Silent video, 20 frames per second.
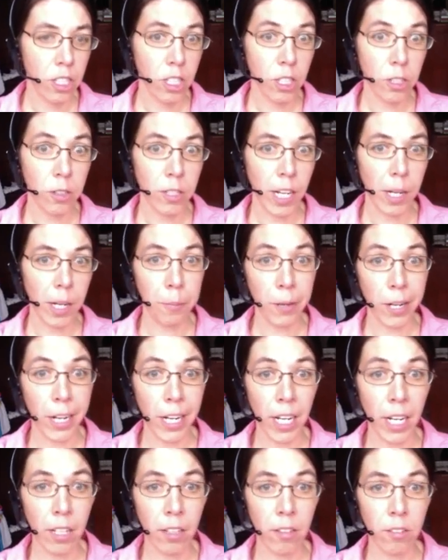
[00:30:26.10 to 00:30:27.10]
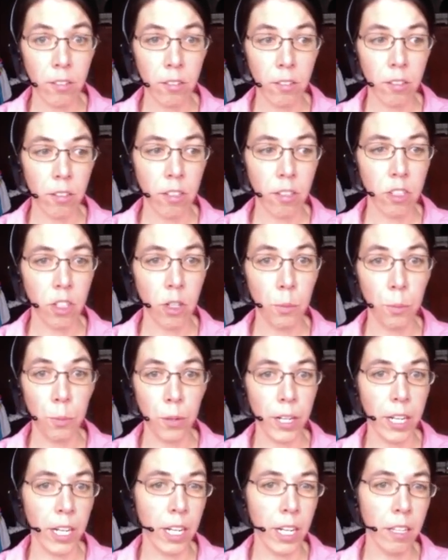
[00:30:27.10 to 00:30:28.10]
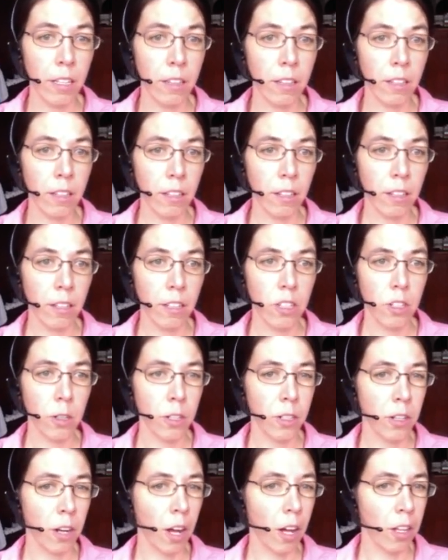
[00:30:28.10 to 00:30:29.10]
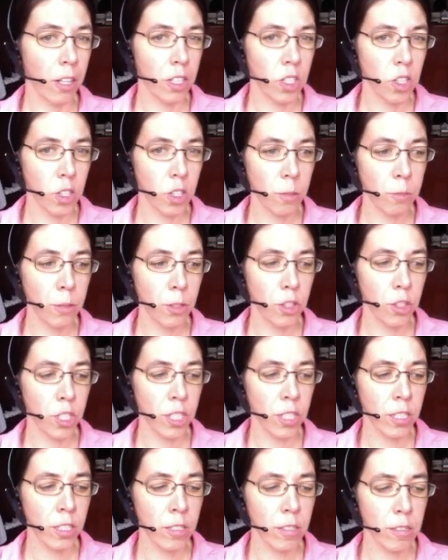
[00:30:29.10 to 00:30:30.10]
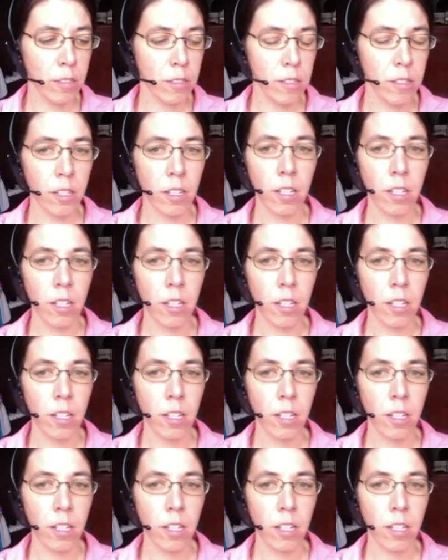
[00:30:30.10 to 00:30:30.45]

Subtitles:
do you take breaks? Do you breathe? Do you acknowledge your emotions?